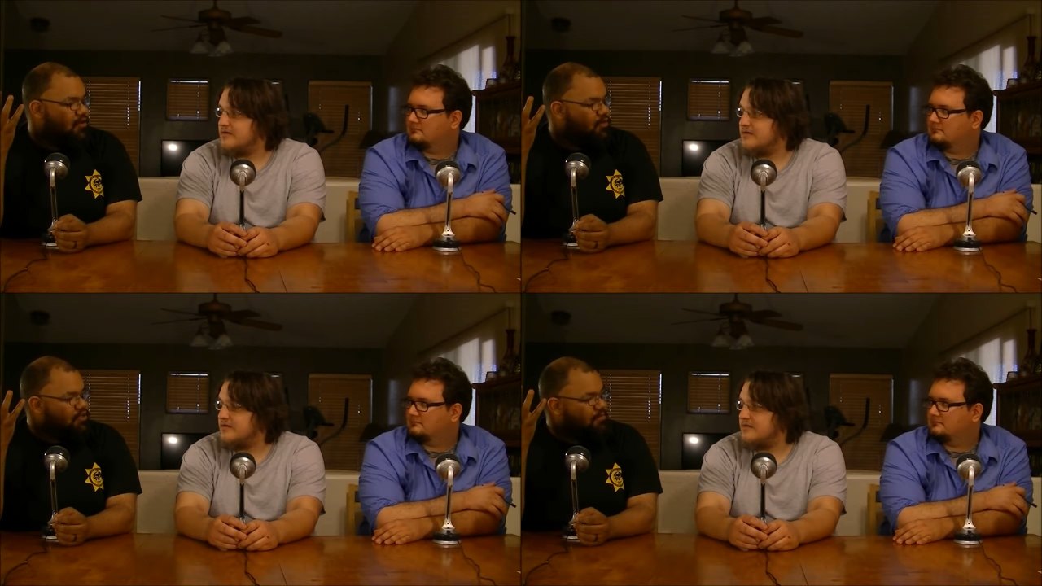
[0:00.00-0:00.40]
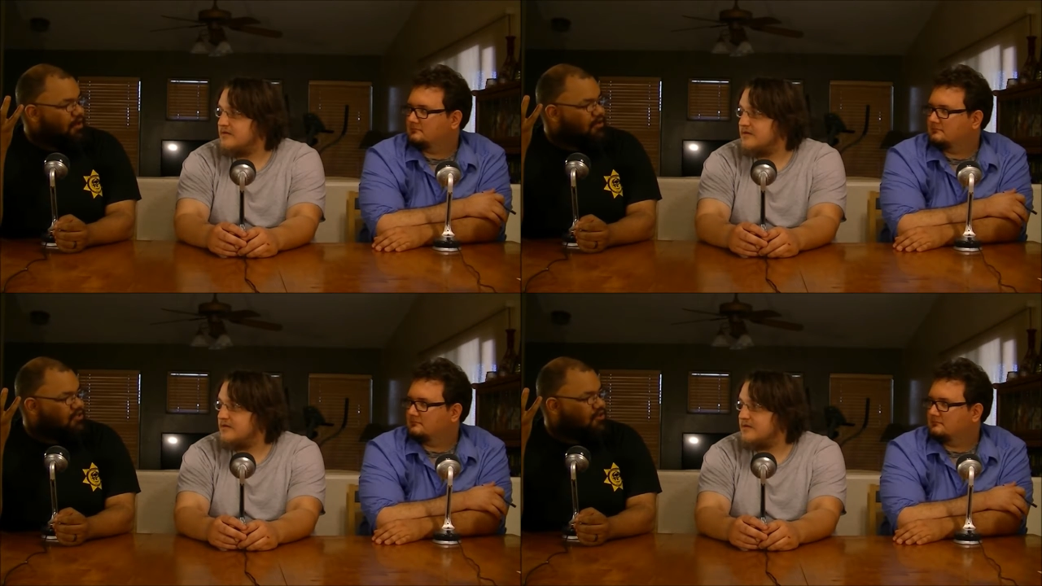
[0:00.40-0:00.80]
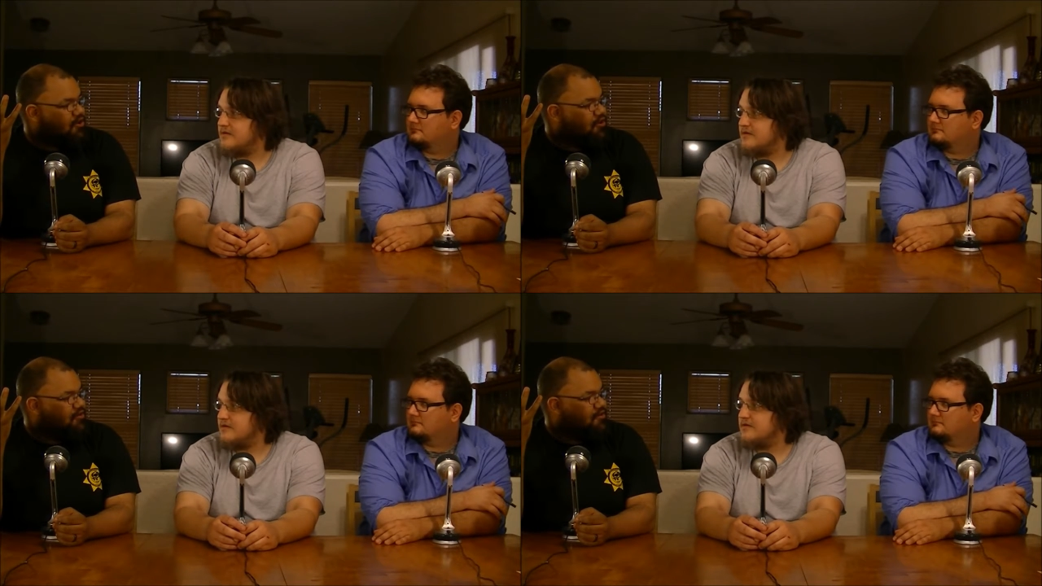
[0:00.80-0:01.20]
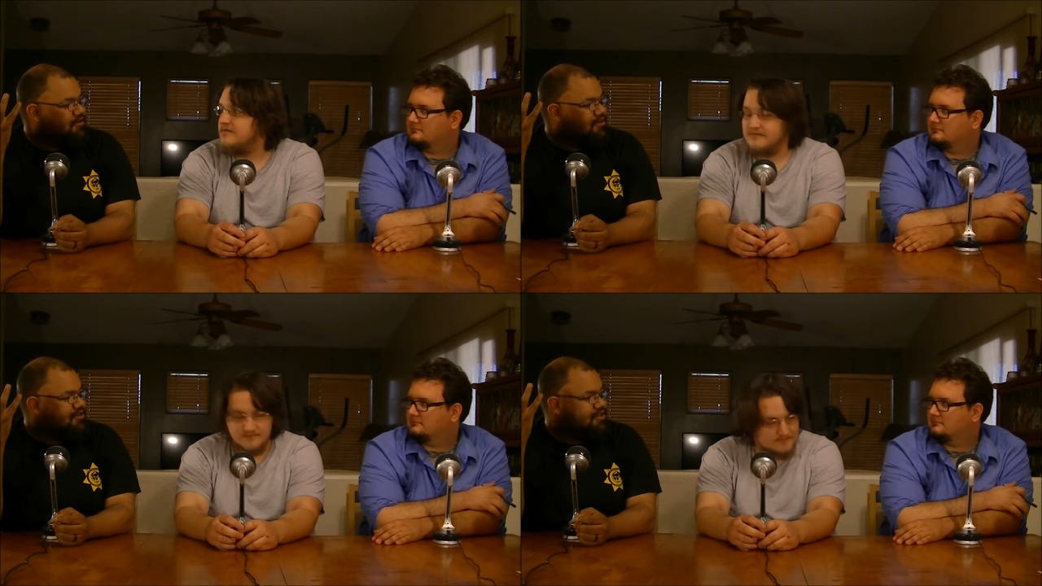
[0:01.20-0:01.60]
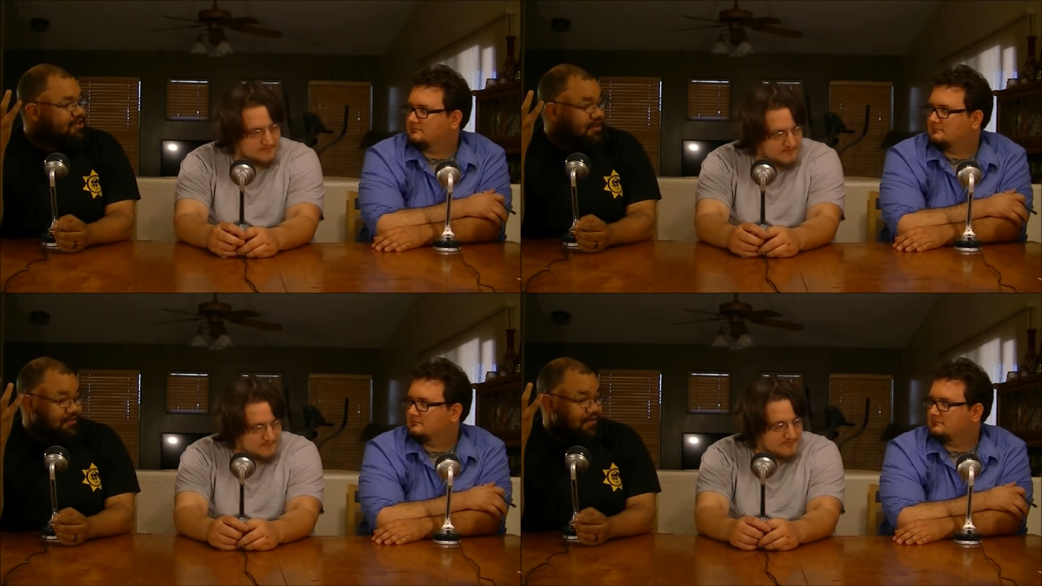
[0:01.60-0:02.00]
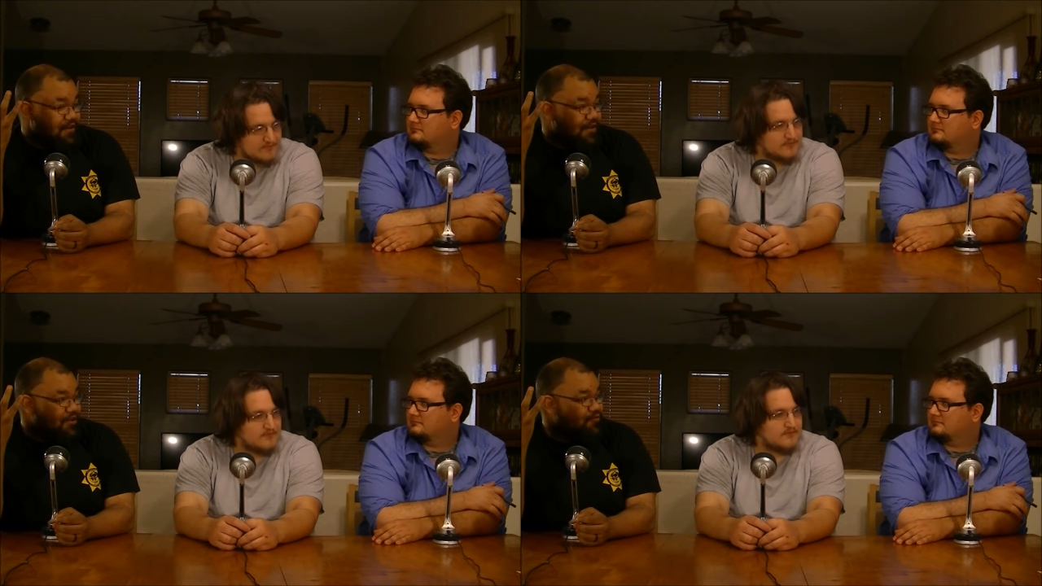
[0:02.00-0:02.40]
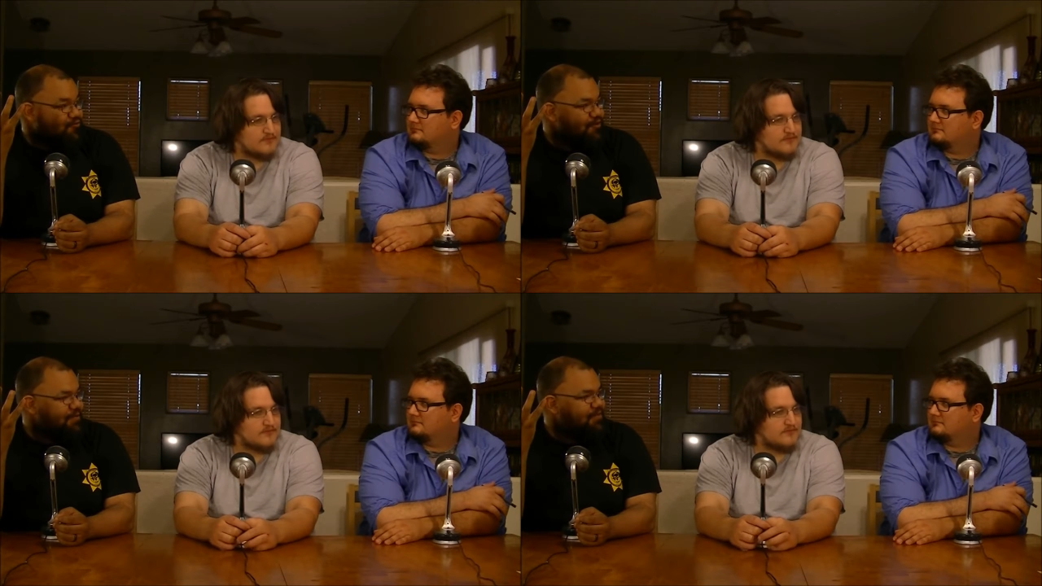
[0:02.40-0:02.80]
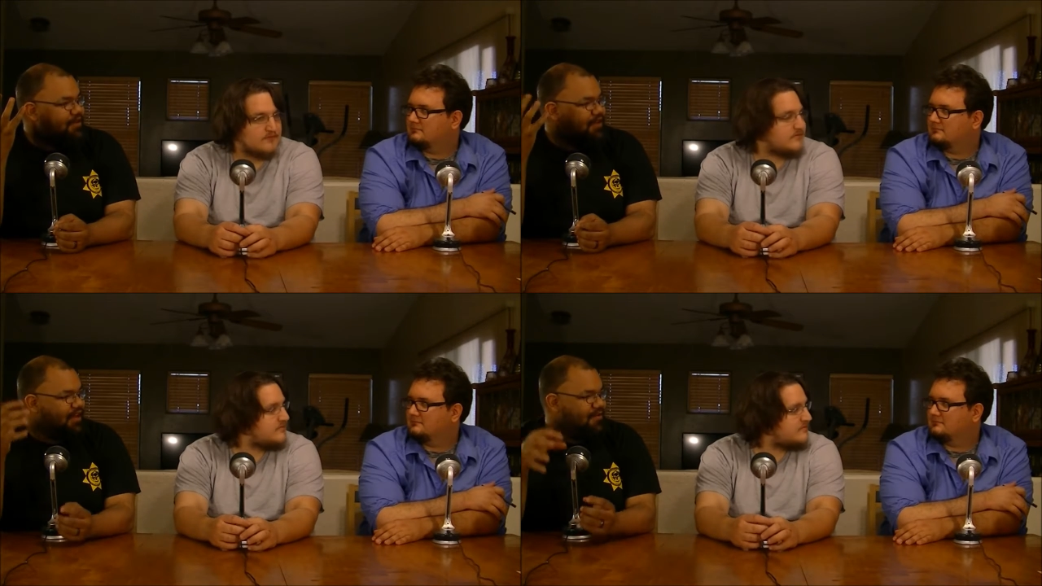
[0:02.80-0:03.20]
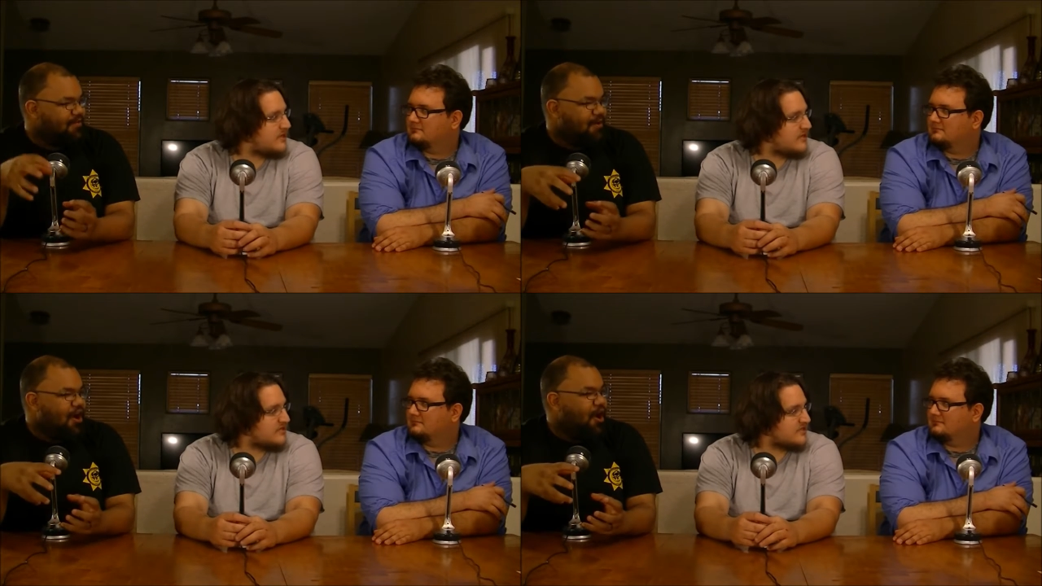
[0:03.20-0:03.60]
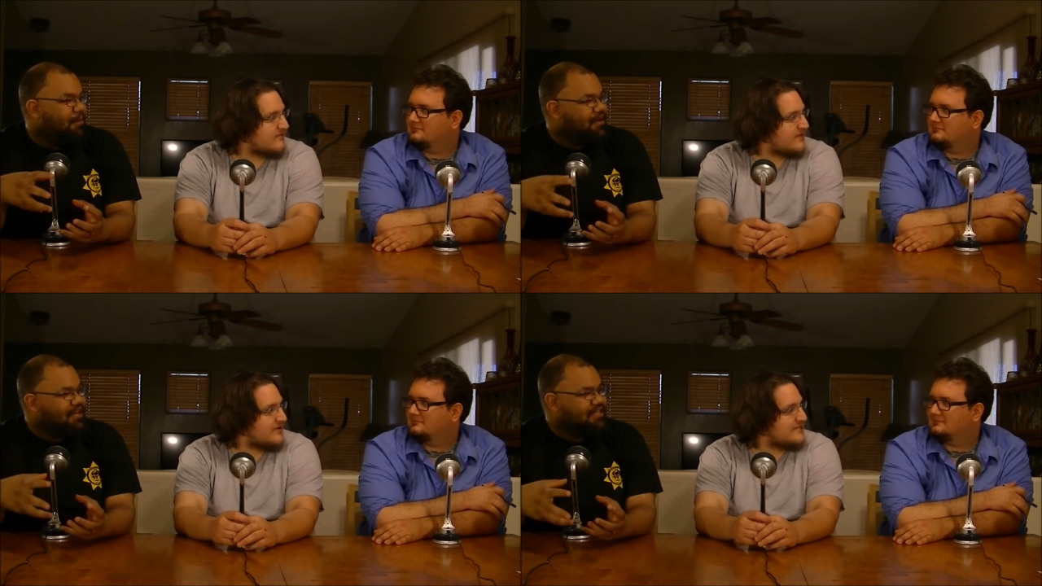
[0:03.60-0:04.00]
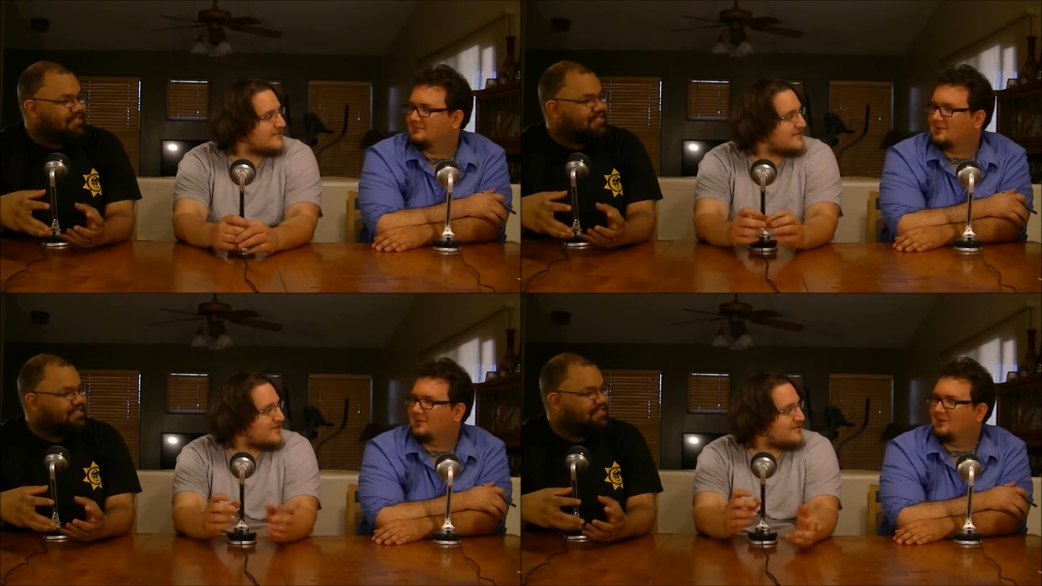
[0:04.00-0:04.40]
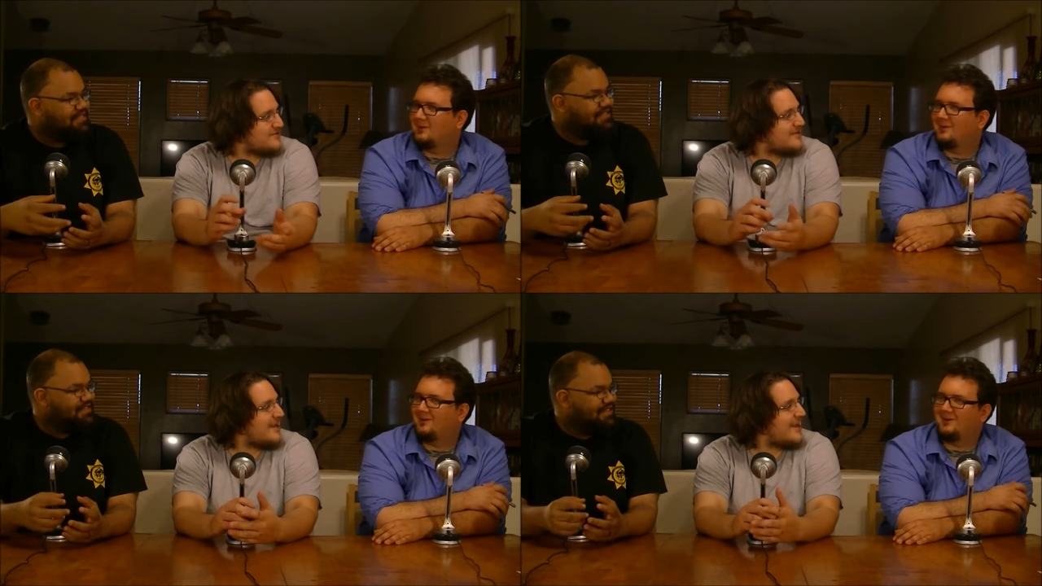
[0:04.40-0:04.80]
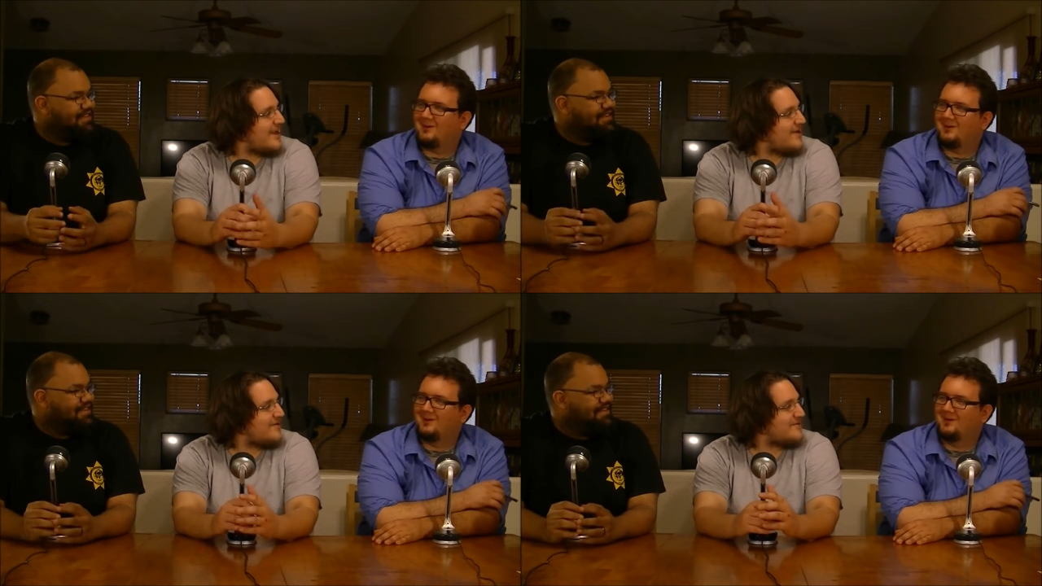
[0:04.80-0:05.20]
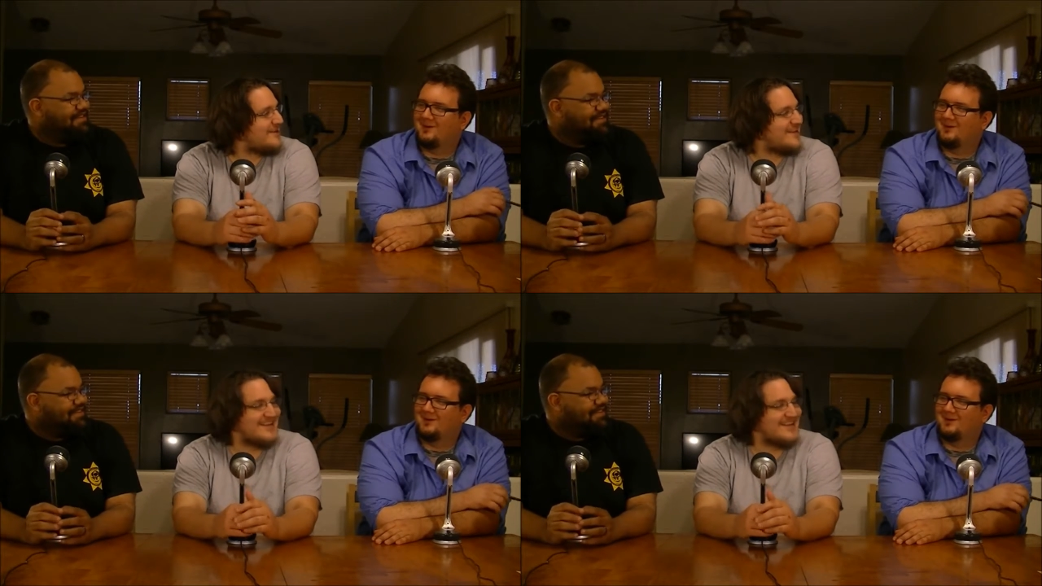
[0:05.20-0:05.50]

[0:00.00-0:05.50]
Speaker 1: Wish Upon a Star done very creepy, like
Speaker 2: it's a very slow down.